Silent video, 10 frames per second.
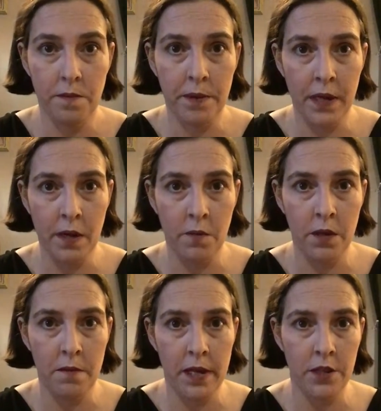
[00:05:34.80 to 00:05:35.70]
But I
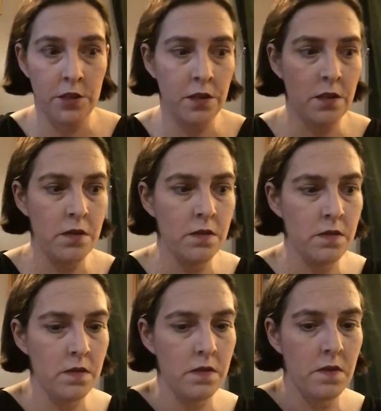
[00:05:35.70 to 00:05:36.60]
want to make sure
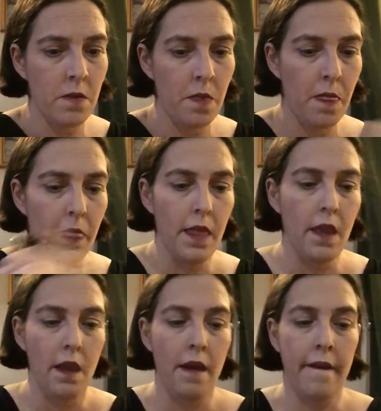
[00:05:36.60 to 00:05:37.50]

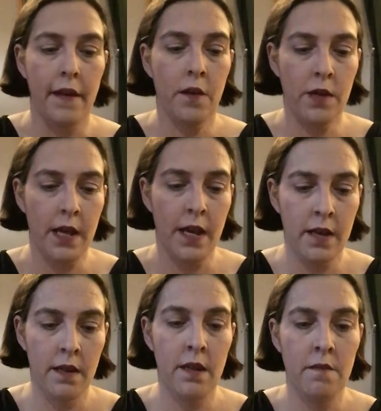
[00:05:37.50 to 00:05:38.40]
I go
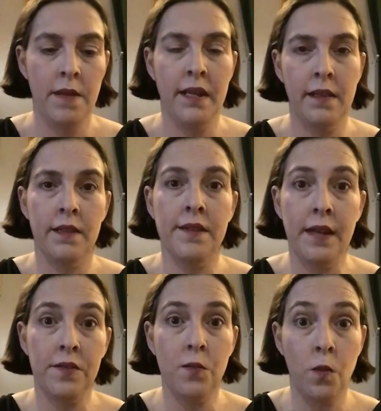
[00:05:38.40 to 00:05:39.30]
ahead and make this
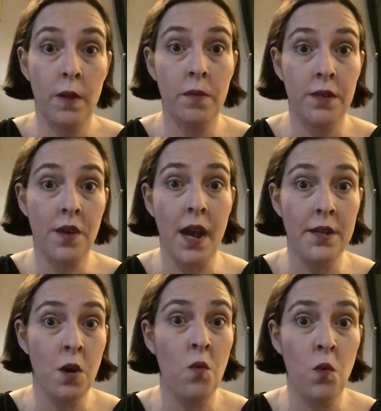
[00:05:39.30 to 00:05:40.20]
nice and wet because I
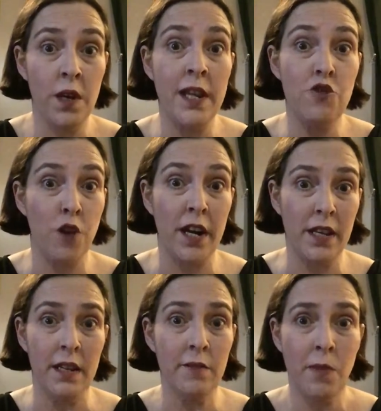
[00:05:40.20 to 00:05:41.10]
don't want a dry
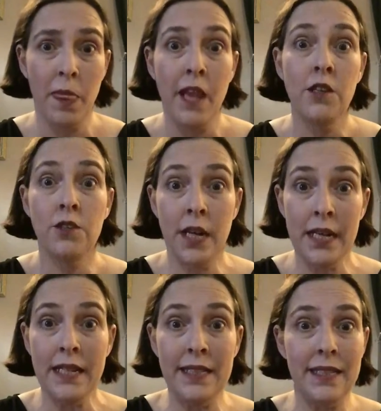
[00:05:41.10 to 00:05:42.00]
hit. Dry
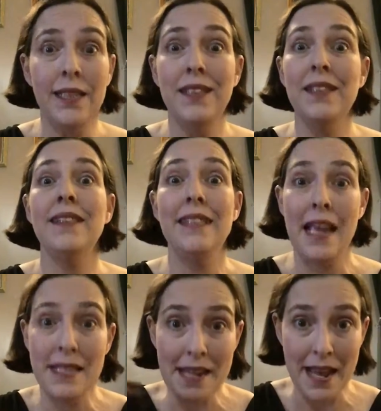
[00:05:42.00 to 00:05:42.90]
hits
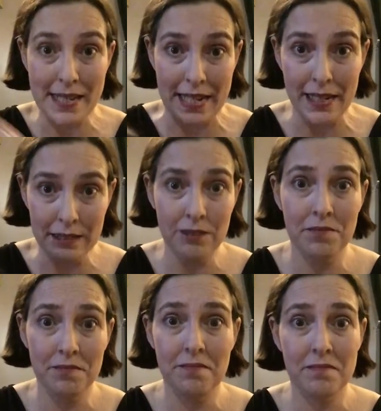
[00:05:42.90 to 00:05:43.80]
taste nasty.
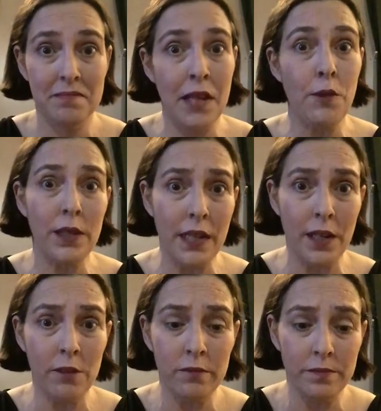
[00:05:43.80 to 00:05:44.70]
They really do.